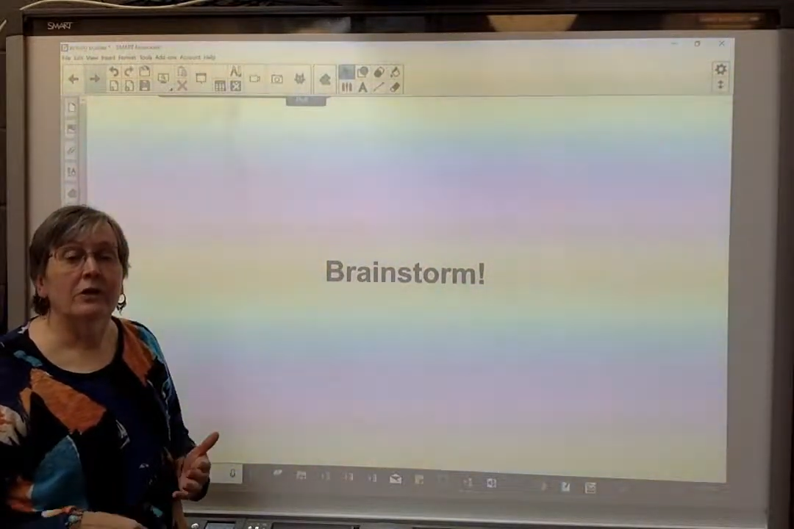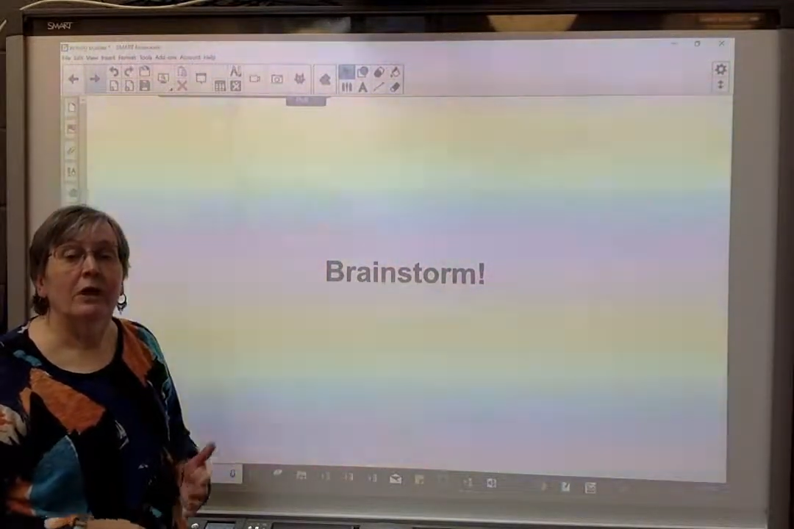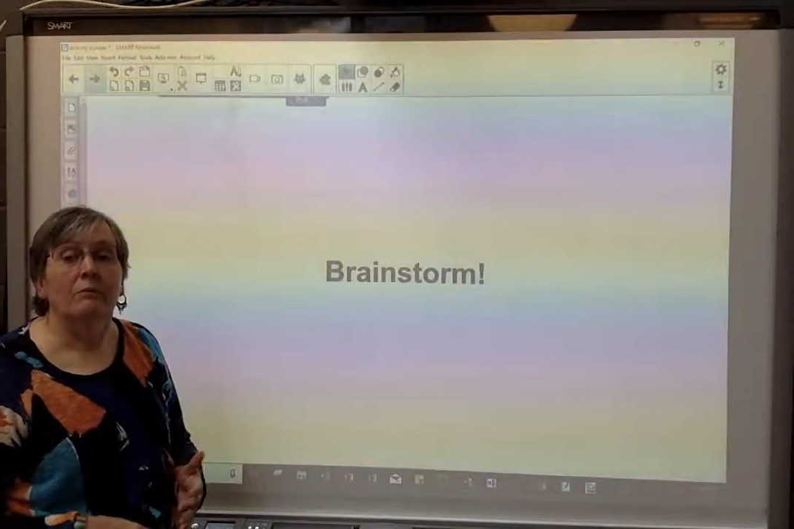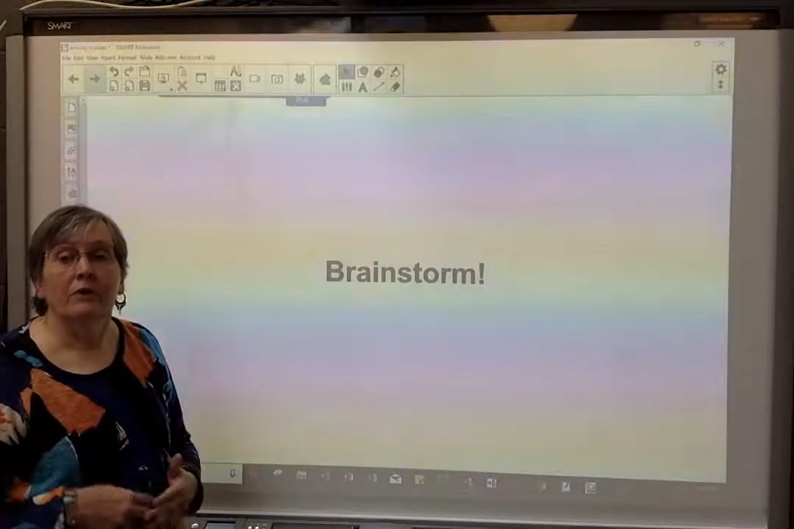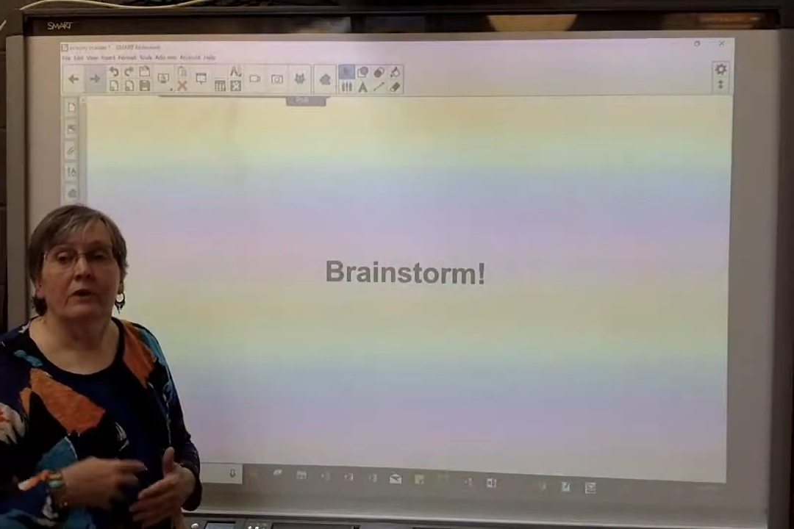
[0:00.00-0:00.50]

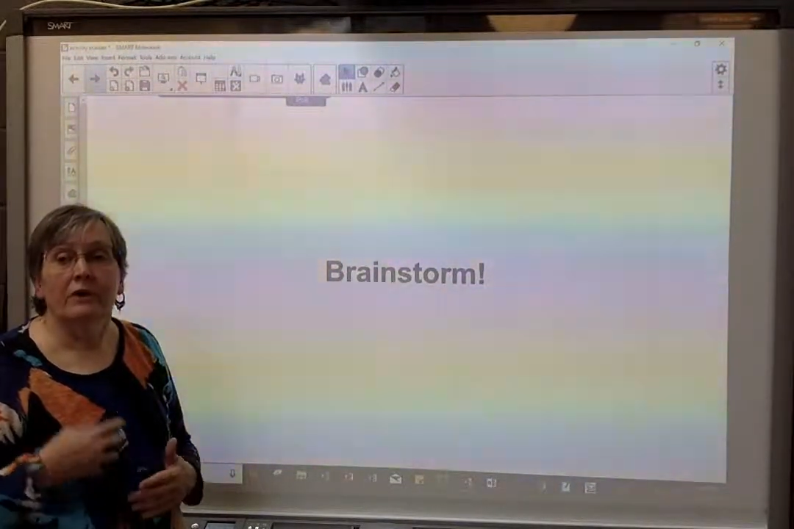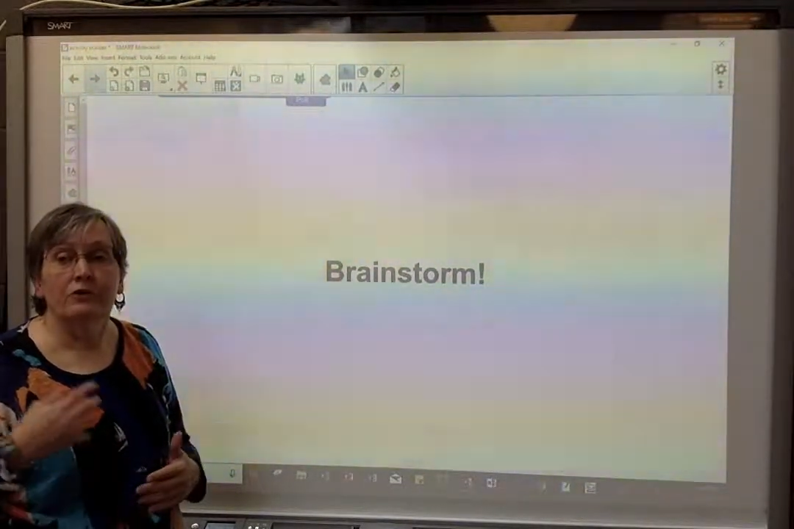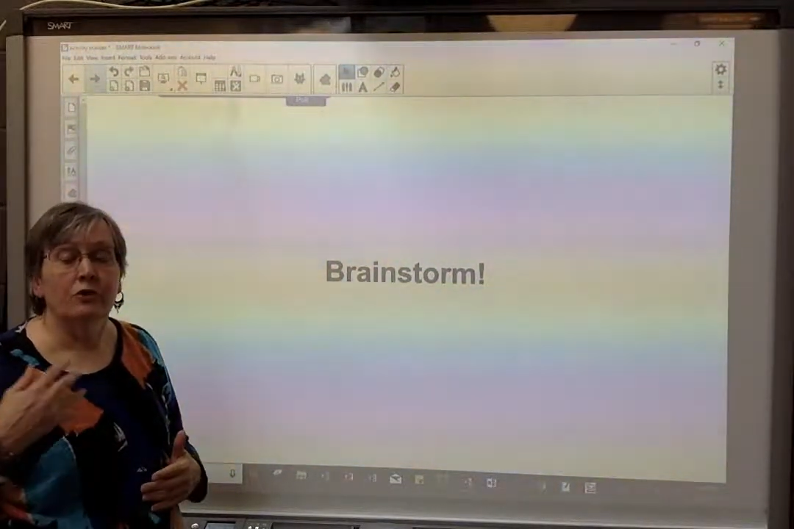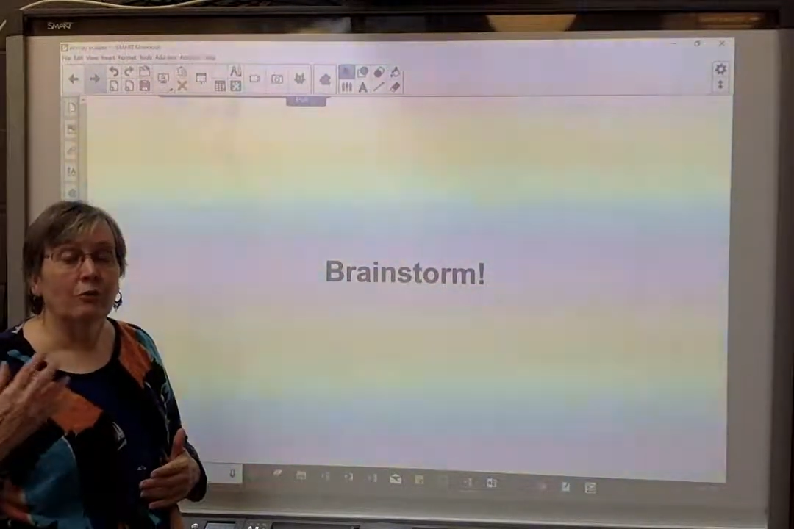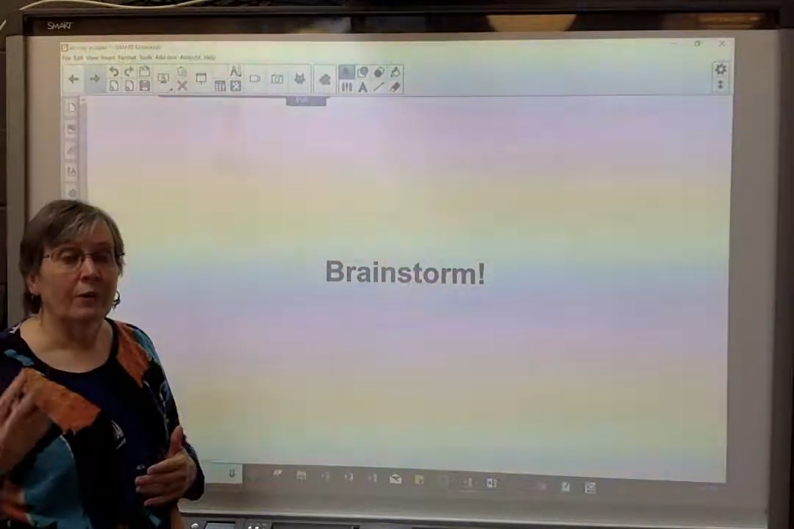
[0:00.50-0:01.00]
I'm going to let you
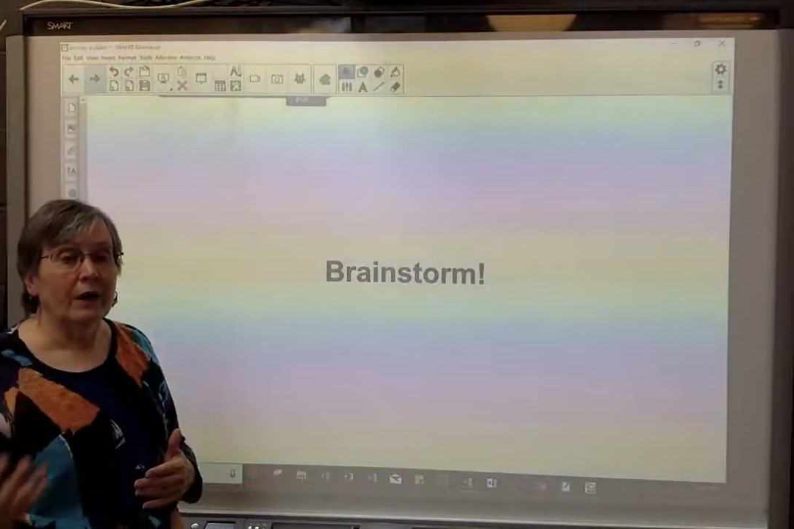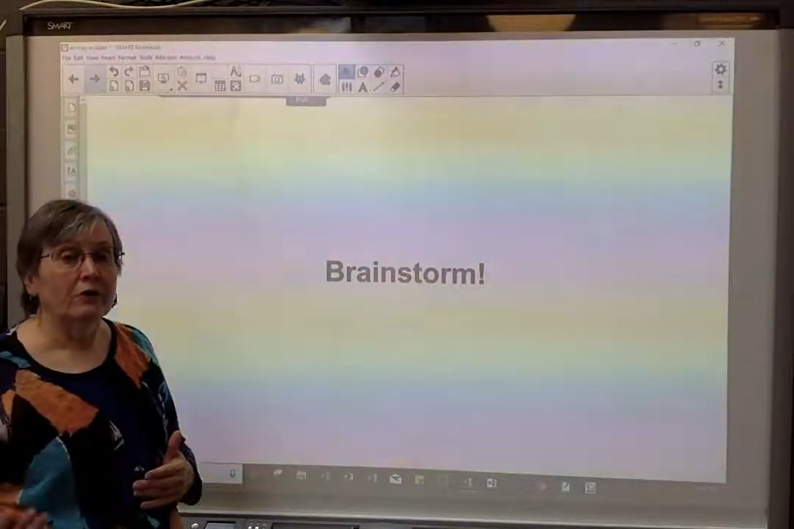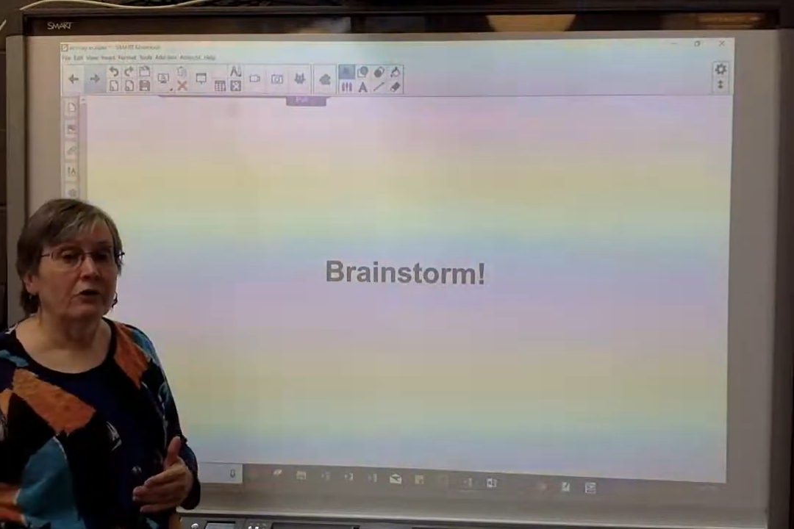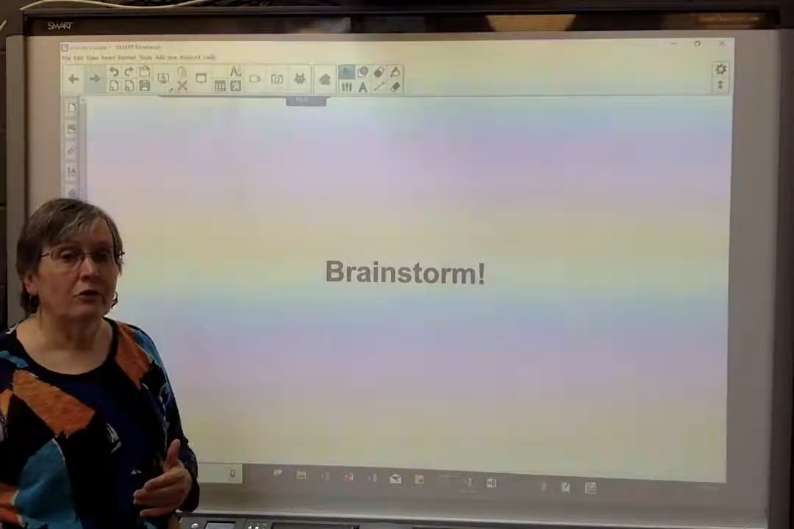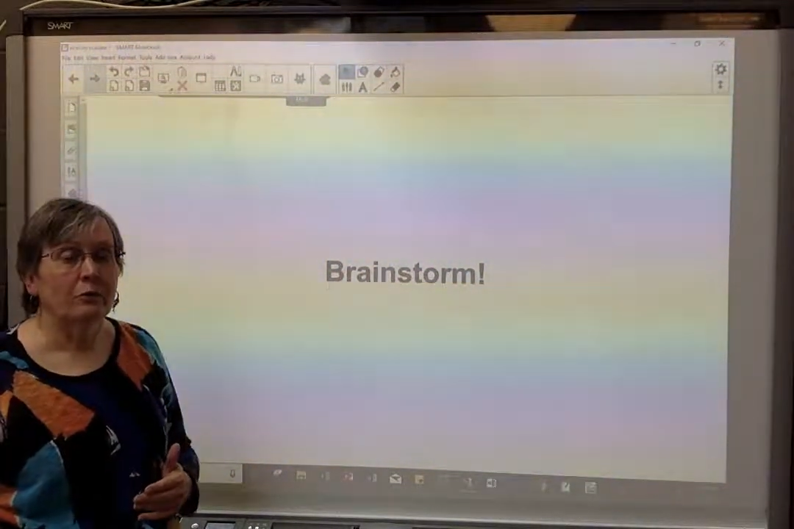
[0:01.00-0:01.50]
go back to
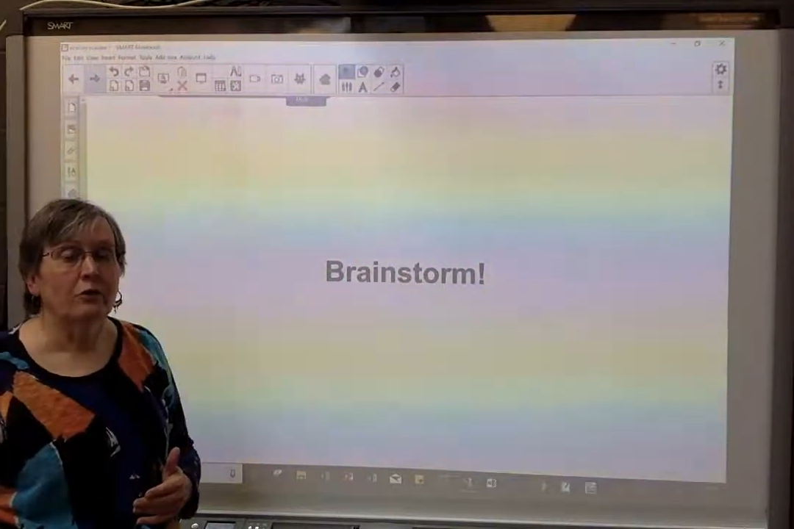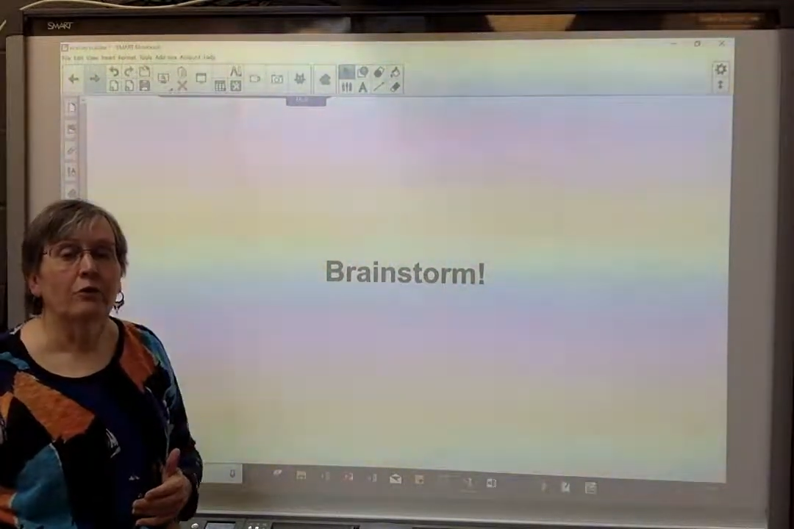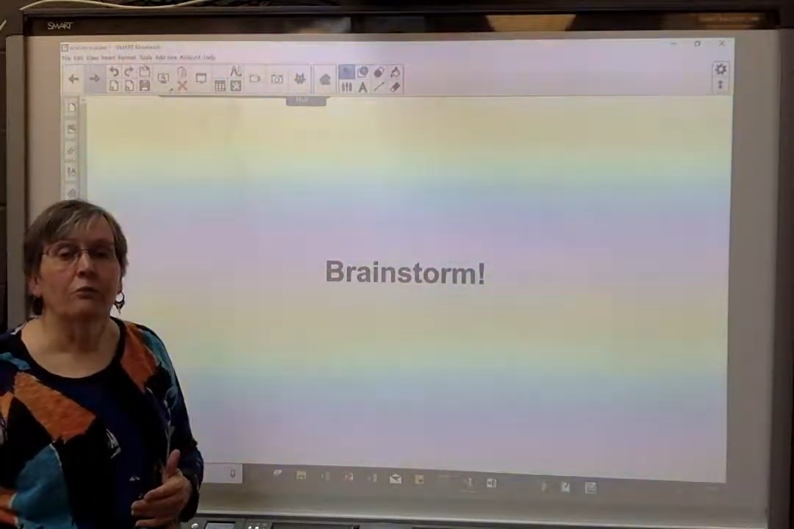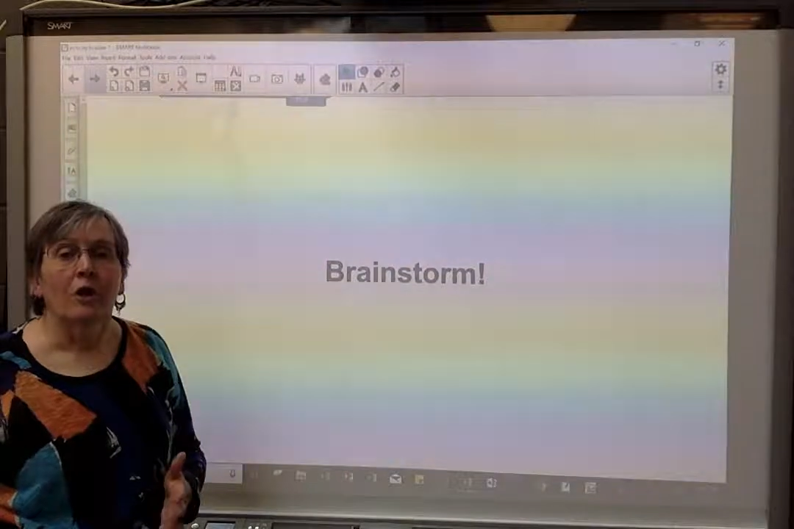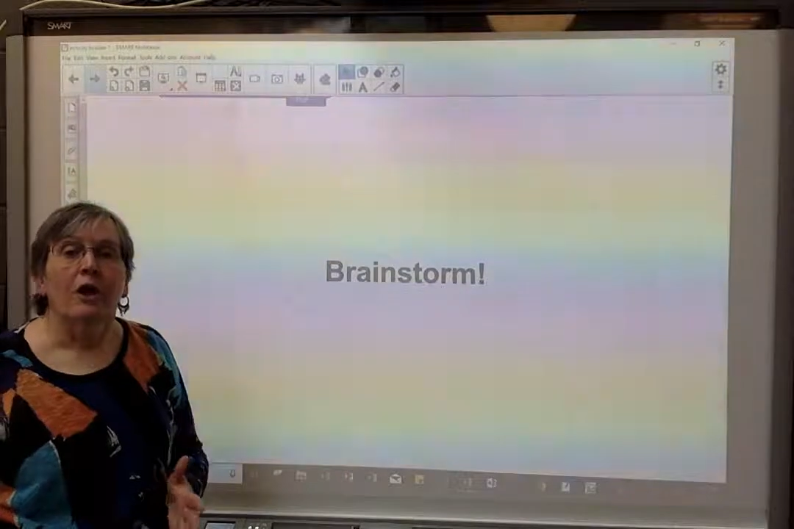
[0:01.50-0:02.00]
your room.